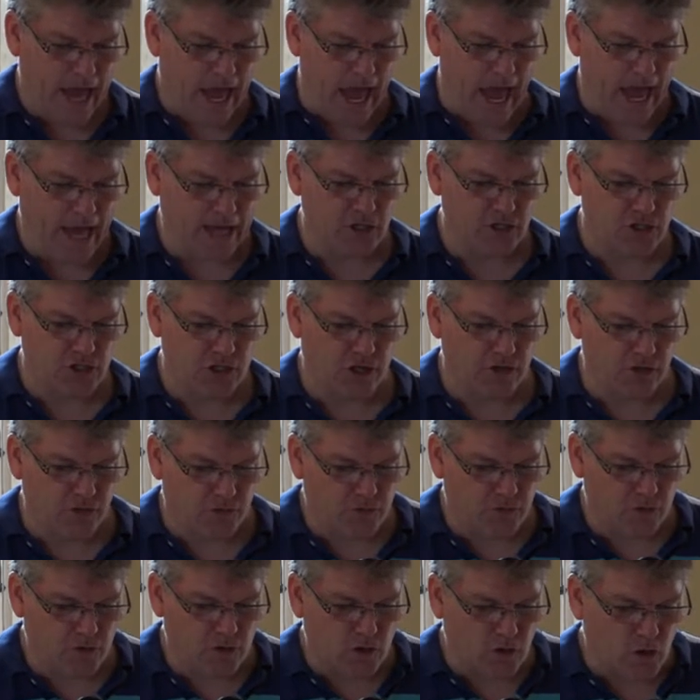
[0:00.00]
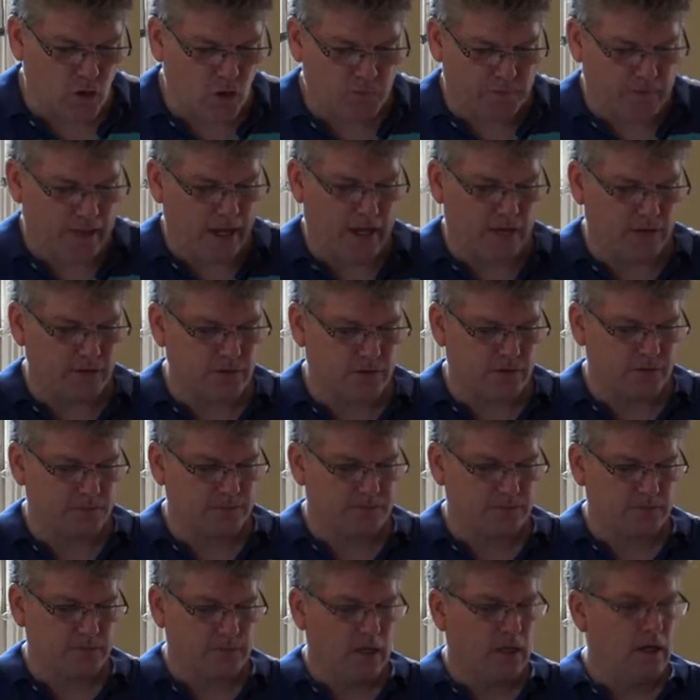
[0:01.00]
and Jennifer Lopez.
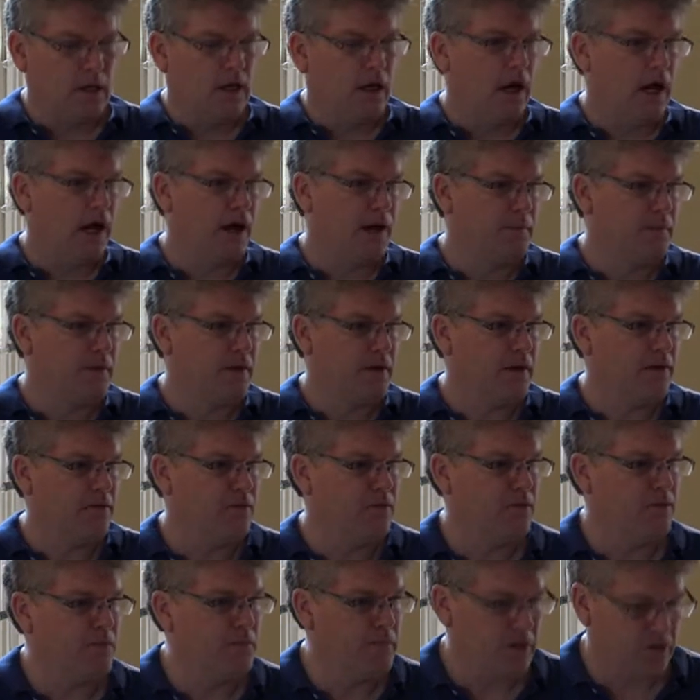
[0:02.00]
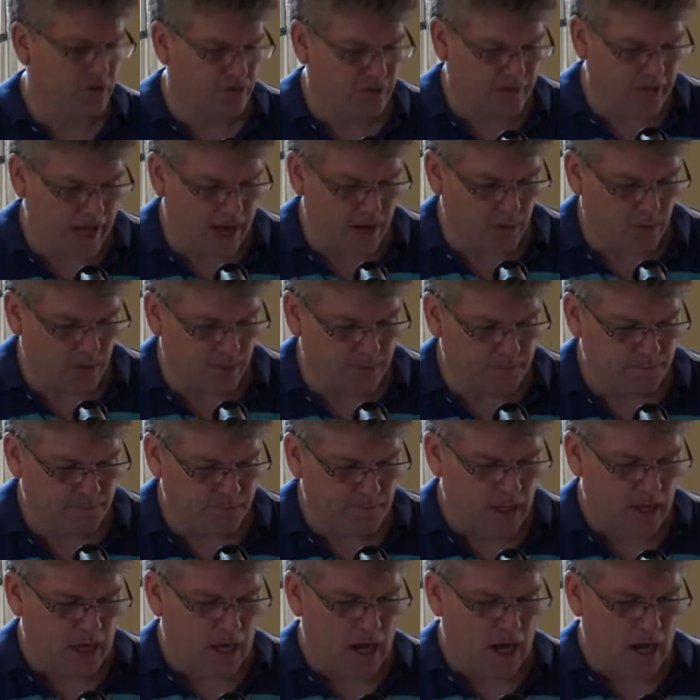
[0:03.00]
Um, if you missed that one,